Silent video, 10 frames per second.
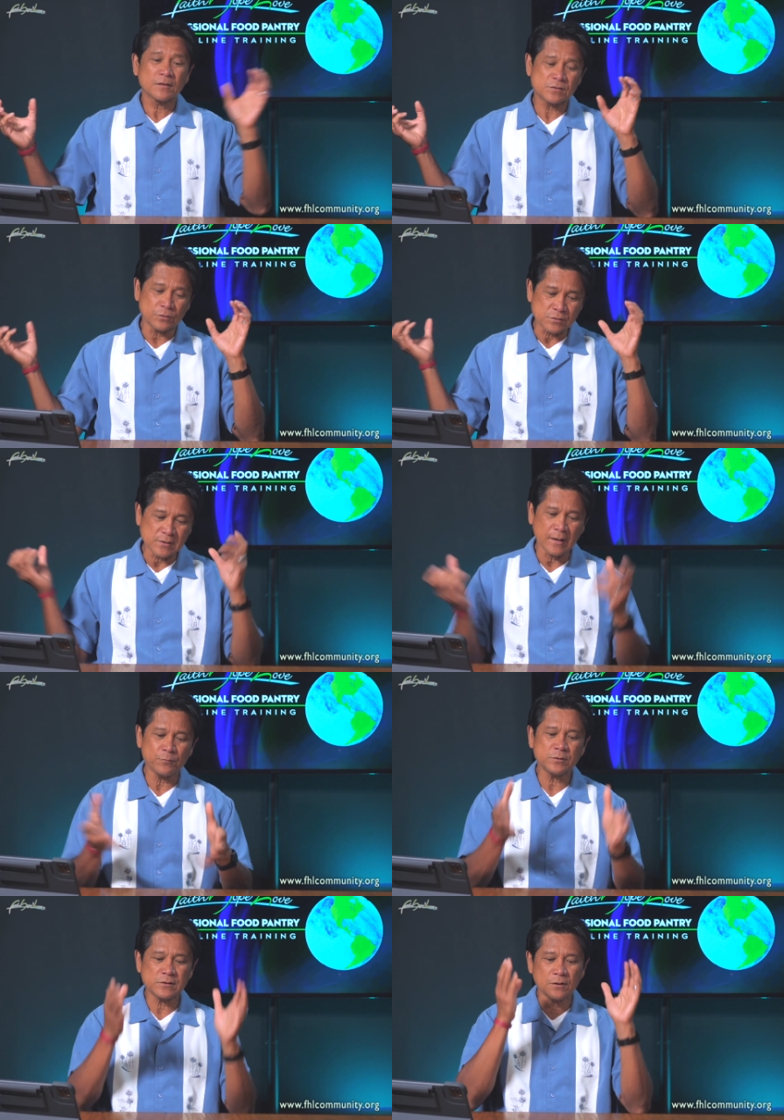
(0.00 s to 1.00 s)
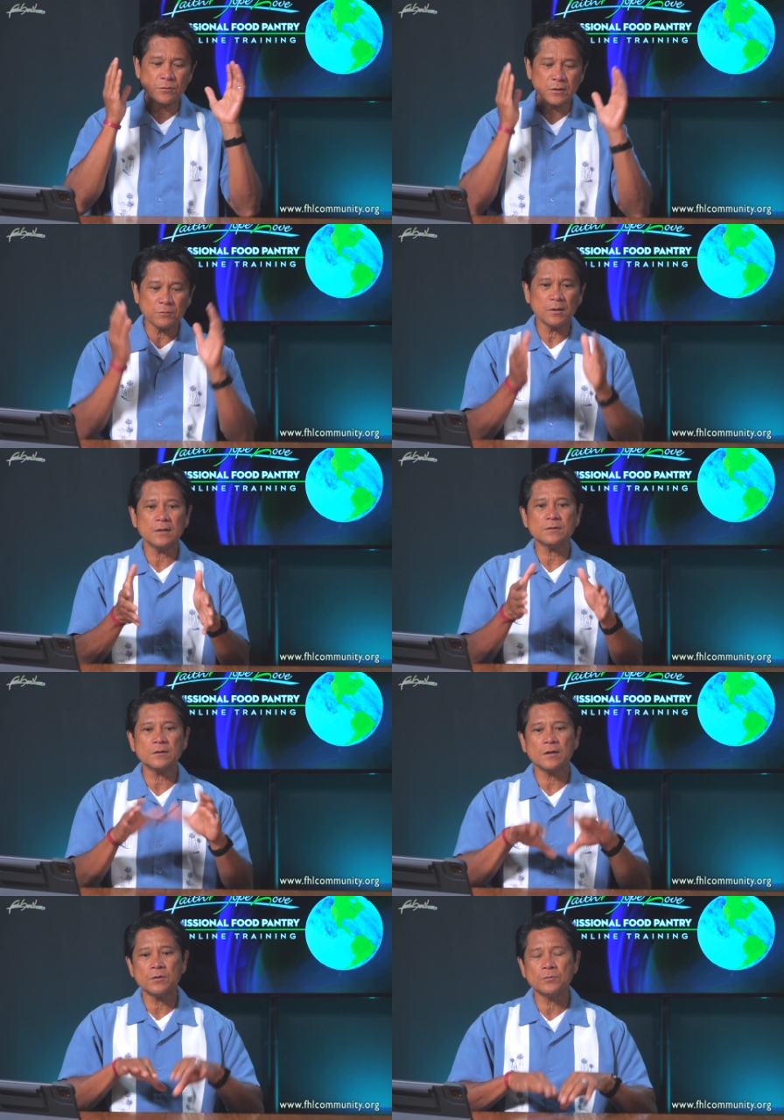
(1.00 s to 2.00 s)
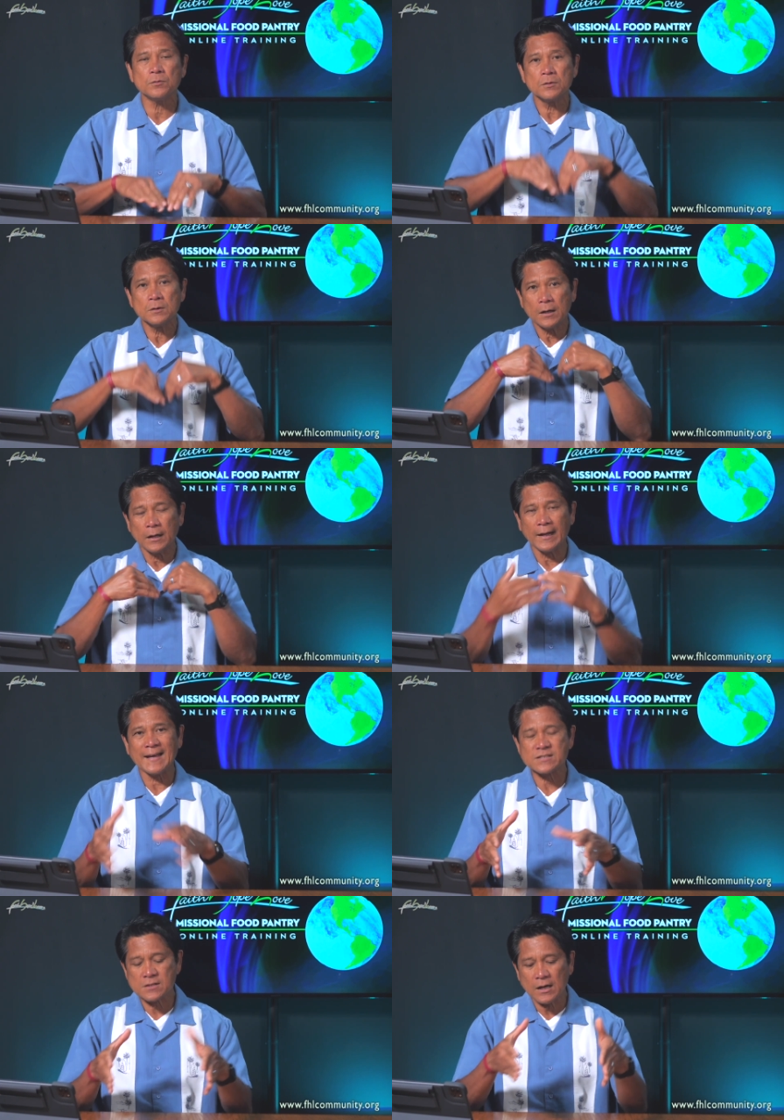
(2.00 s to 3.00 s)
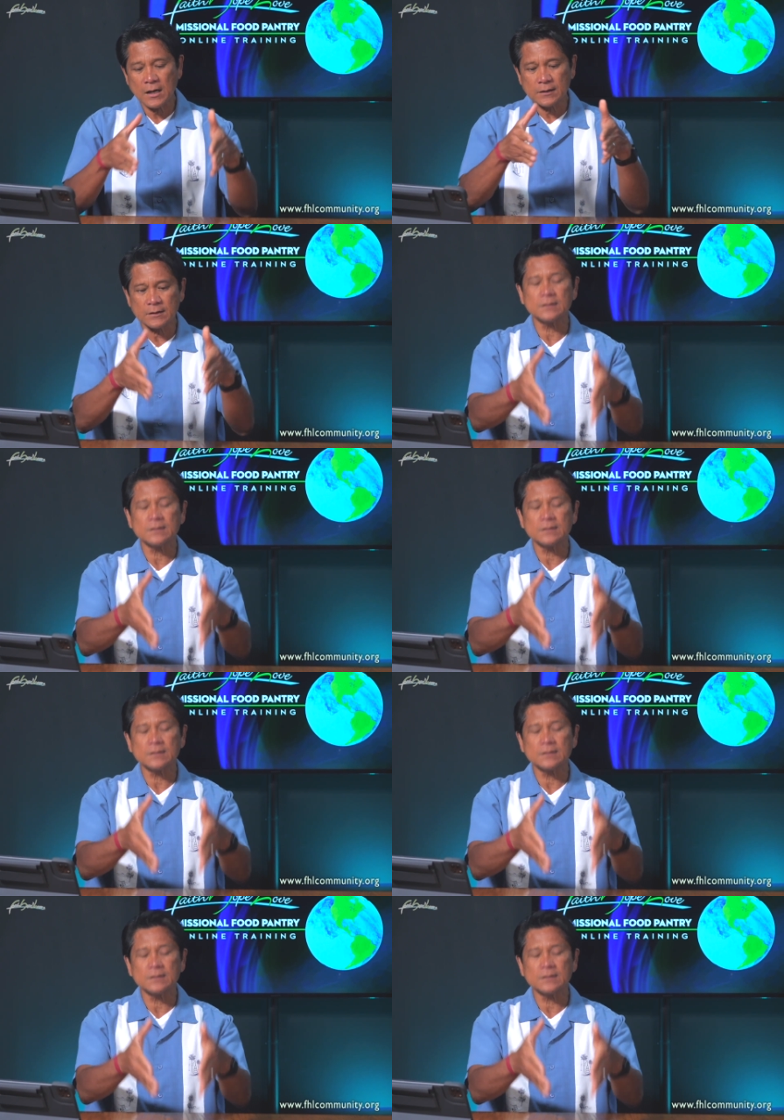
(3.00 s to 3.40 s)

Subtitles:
So Samuel said, okay, well, you know, I'll ask God.